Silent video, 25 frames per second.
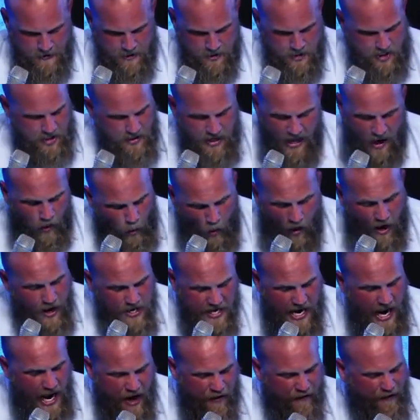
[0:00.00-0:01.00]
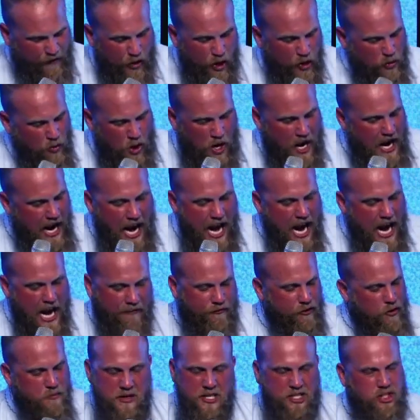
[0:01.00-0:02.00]
so that one day fruit will
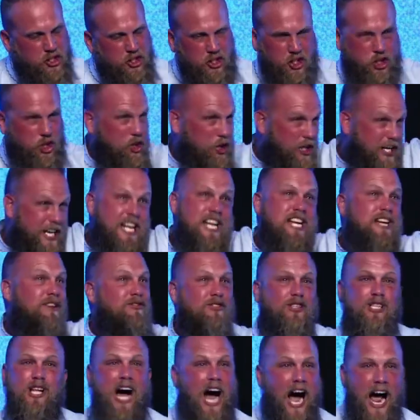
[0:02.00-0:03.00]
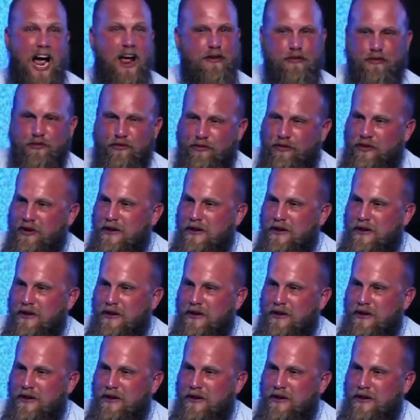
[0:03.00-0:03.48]
hang from this tree of life.